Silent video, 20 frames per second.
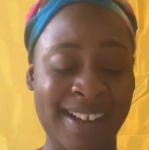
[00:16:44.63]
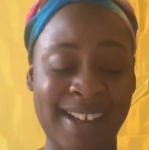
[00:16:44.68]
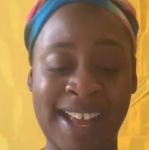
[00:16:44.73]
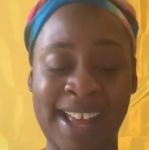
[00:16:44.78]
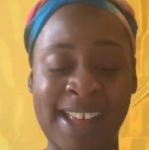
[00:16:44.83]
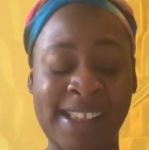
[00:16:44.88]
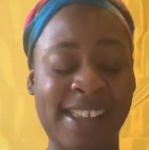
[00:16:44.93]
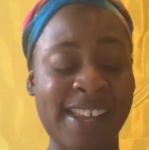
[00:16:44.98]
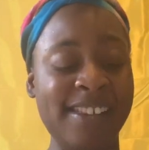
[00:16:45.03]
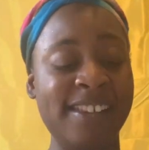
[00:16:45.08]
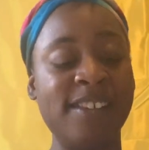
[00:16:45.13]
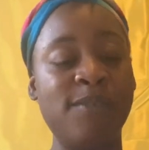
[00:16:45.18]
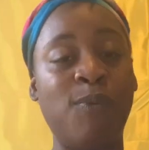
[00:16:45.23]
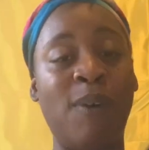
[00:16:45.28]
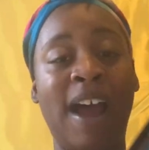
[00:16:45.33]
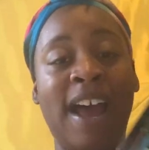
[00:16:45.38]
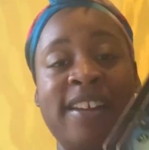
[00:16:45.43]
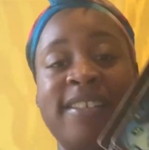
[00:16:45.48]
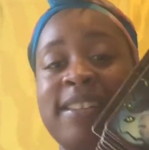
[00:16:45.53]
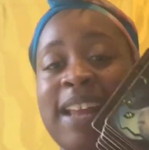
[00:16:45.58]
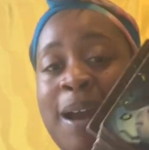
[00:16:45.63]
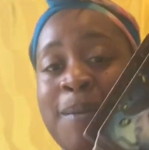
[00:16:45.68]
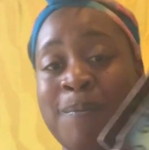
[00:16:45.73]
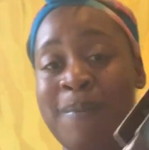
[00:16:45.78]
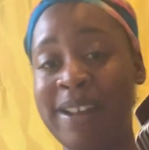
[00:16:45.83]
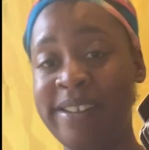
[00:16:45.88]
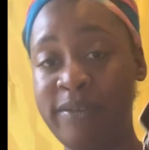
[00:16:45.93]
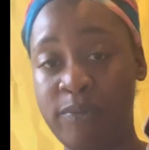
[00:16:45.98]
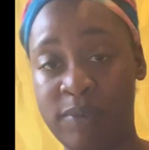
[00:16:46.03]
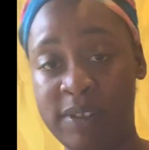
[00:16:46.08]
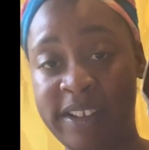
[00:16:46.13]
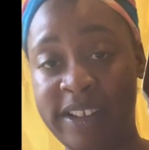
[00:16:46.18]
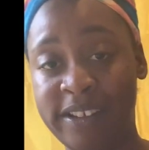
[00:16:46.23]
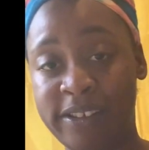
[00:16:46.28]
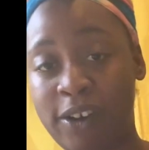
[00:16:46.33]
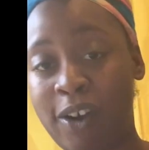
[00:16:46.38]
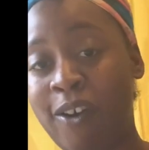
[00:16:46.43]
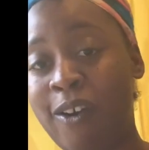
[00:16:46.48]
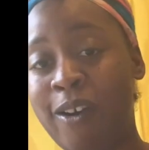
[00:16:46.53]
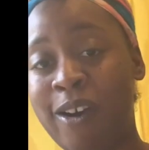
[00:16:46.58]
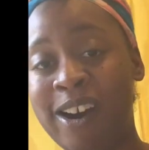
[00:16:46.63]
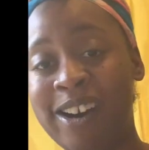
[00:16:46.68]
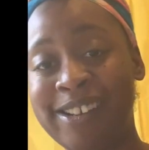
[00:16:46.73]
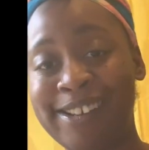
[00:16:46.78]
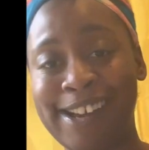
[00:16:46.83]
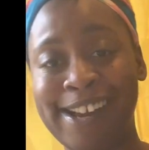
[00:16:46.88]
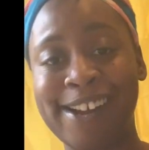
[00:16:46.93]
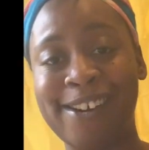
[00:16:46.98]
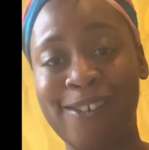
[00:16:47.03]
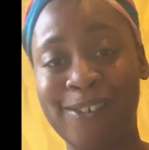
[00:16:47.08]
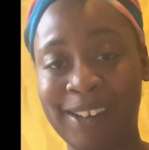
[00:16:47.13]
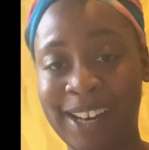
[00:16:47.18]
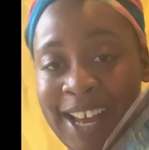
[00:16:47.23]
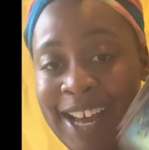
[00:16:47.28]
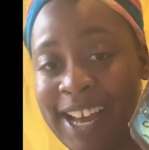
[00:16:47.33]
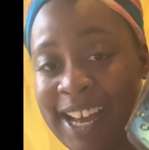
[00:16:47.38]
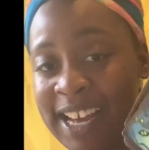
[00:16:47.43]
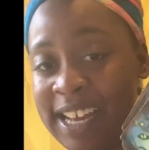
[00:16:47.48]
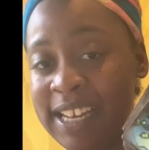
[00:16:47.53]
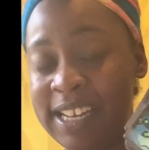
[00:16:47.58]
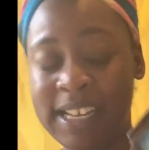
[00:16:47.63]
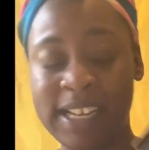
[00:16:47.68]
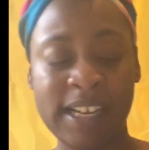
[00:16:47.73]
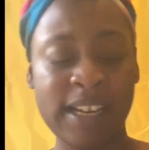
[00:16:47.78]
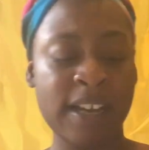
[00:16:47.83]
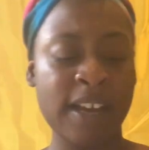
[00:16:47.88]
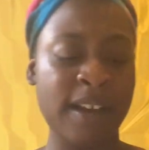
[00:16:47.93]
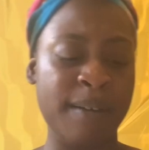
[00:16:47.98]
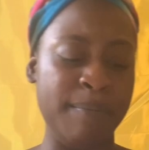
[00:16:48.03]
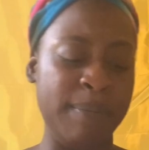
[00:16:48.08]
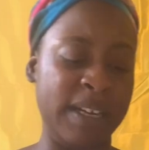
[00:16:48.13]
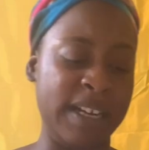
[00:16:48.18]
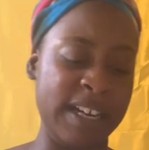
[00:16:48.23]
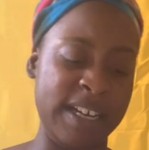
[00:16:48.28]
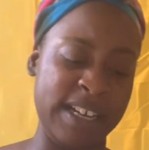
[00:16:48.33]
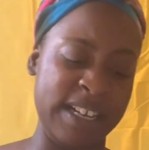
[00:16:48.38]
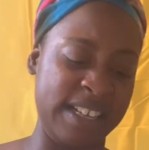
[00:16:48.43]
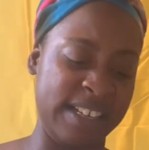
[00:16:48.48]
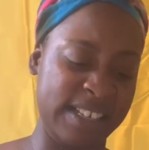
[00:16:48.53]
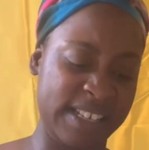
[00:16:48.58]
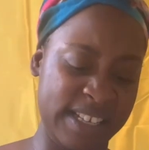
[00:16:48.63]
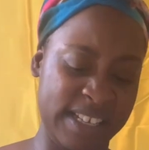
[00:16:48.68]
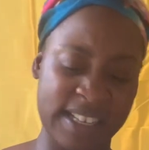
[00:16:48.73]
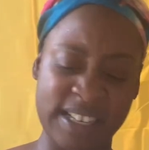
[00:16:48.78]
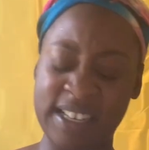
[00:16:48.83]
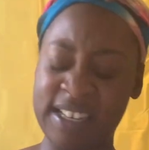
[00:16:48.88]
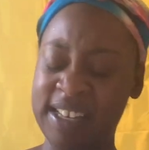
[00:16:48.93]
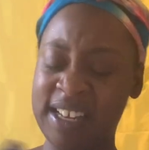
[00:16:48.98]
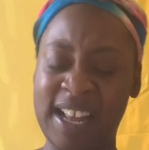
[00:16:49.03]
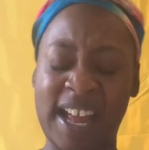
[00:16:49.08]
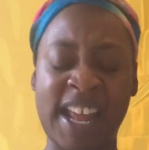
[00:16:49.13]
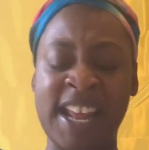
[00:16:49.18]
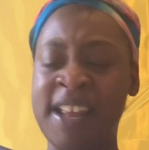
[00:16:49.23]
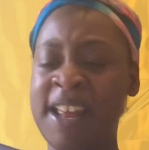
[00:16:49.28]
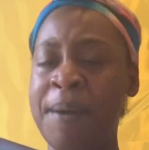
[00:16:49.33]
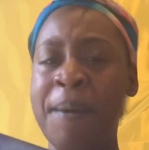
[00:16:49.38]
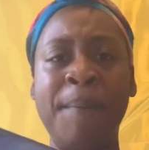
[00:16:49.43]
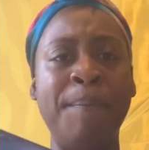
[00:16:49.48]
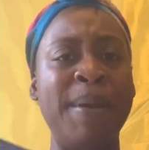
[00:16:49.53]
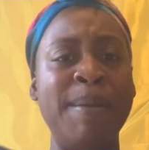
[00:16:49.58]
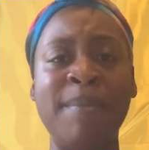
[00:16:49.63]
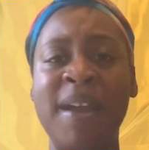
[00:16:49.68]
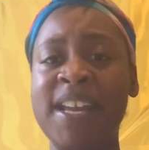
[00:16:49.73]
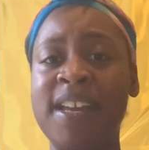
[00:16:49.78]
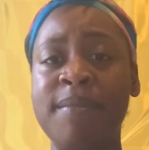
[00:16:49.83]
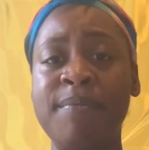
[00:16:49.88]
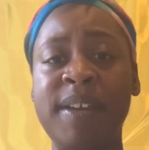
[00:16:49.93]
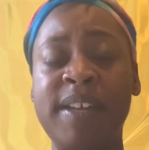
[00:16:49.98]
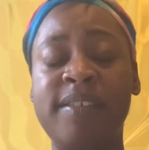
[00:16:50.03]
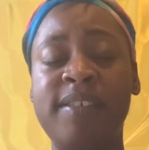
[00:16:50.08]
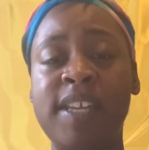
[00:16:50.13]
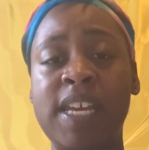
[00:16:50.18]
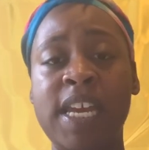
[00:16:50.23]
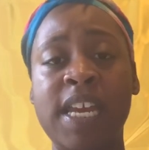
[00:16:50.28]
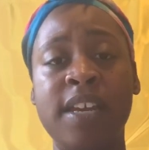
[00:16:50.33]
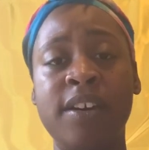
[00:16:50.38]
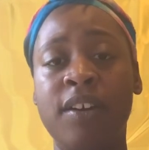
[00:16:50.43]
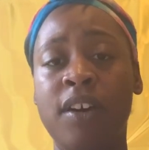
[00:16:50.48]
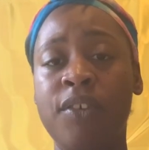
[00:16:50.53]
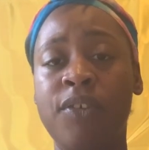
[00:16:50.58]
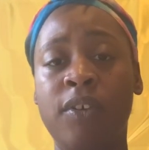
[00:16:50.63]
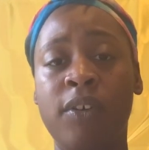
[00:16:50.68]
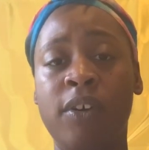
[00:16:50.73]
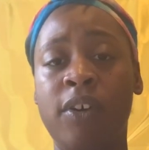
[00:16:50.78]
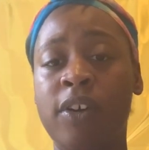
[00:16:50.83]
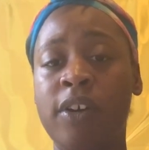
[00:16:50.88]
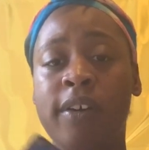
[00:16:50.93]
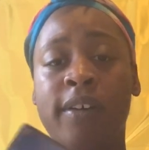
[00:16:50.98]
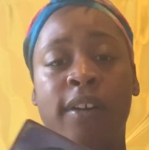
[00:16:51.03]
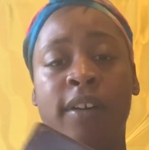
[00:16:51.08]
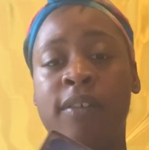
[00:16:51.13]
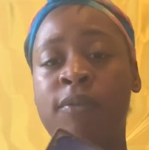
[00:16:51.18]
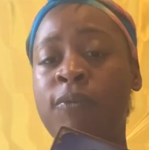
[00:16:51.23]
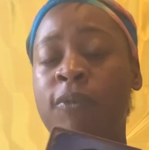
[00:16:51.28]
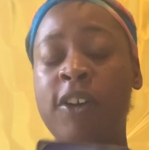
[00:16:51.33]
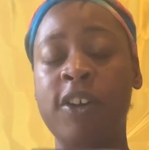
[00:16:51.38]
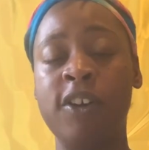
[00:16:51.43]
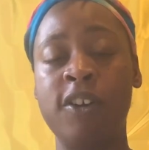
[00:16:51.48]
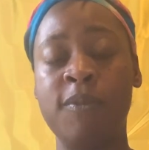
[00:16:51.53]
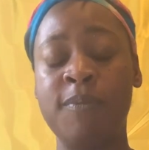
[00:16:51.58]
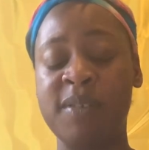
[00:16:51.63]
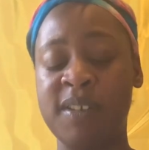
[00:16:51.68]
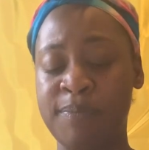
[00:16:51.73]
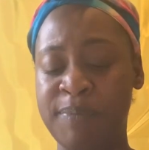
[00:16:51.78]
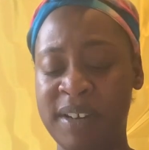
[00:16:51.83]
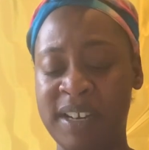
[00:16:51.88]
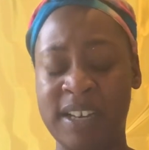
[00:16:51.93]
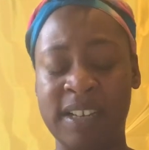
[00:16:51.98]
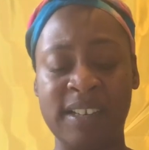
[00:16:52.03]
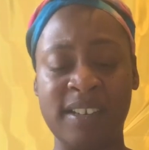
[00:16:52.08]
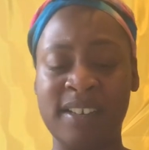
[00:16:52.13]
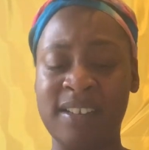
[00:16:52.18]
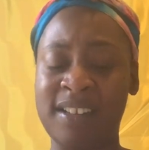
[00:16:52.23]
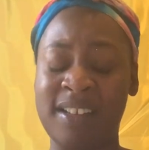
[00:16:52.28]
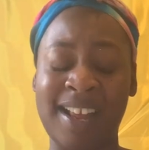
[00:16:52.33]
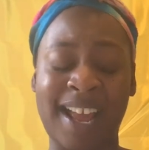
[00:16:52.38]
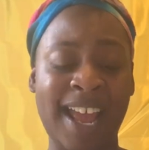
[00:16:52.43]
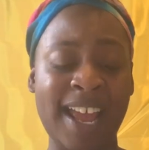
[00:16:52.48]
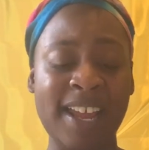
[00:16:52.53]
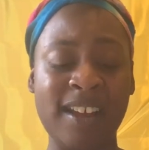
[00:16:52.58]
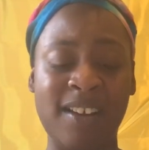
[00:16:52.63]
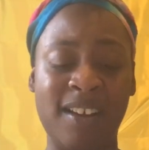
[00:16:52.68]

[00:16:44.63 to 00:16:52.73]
this is why I stopped messing with these cards. I ain't gonna lie, because it'd be making me see in other realms, but I